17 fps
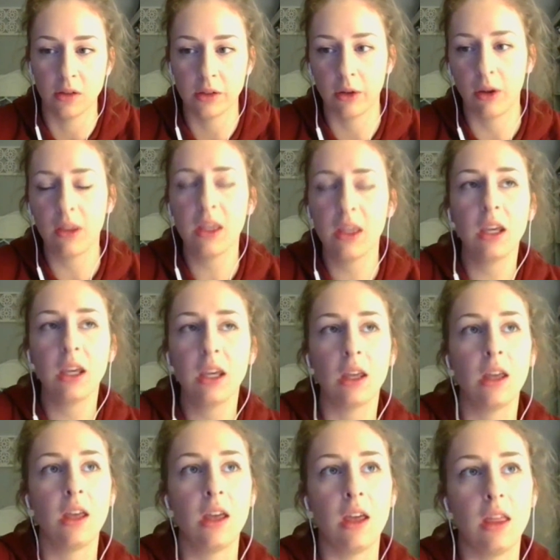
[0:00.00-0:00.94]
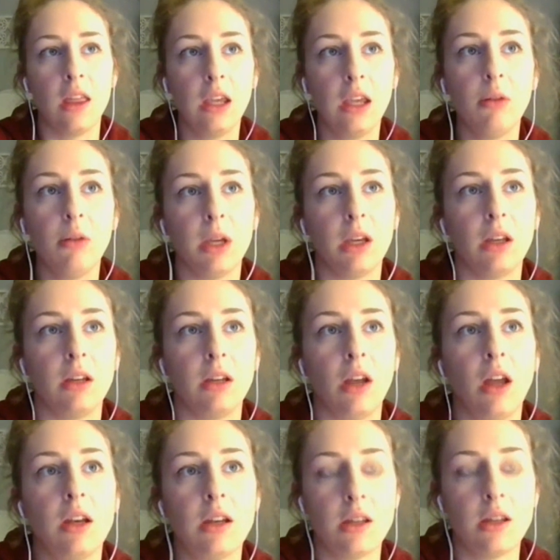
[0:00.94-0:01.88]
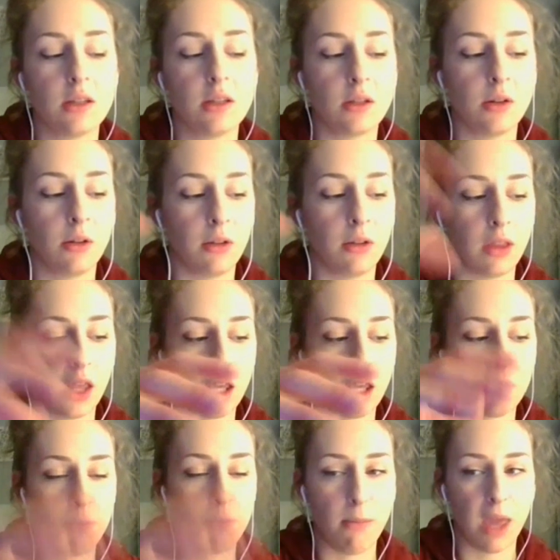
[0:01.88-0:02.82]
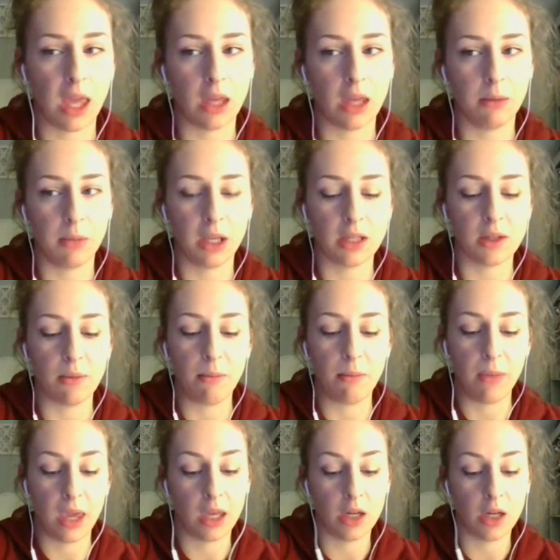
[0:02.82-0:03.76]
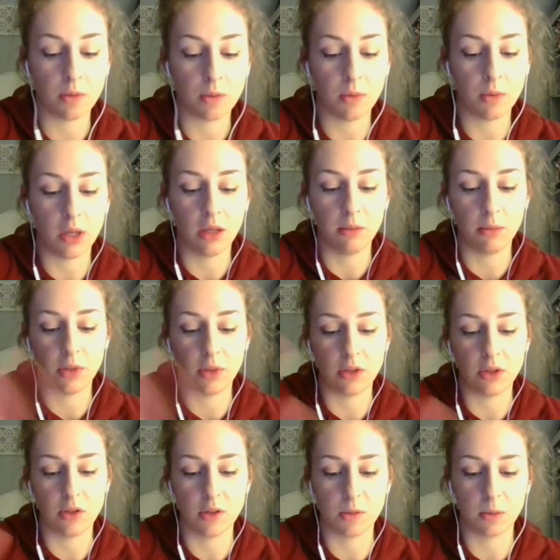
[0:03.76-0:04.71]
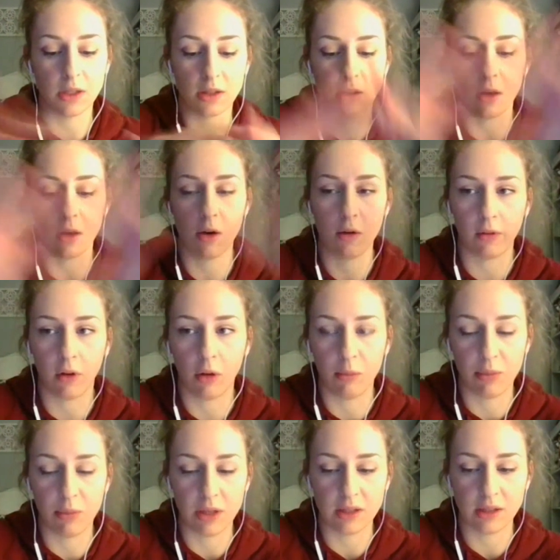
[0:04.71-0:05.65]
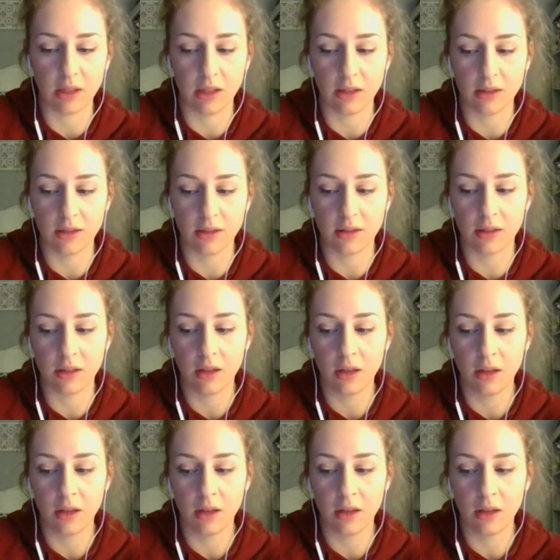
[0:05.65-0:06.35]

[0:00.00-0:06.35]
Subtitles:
So I think it'll be good, not necessarily like because of management, but just because of the overall business.